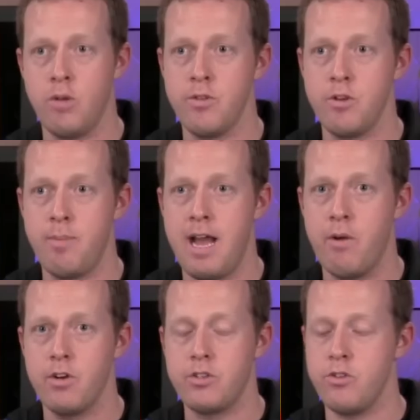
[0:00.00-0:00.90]
along with your
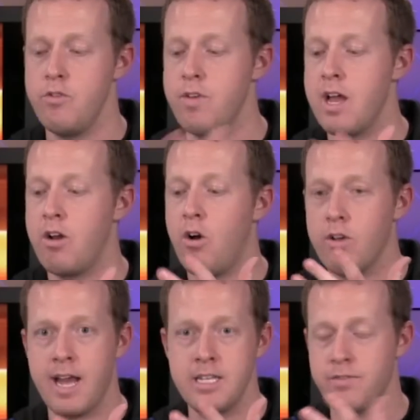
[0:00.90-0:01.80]
power. So you've got
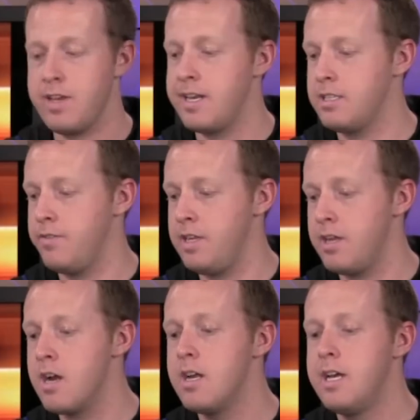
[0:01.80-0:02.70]
all kinds of connectivity
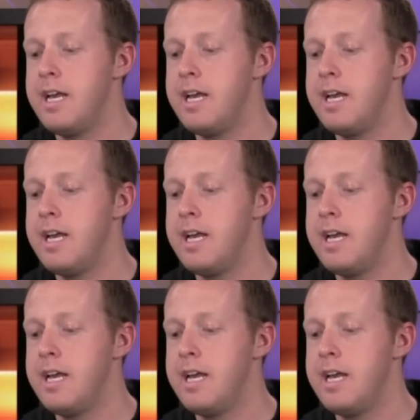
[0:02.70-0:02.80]
there.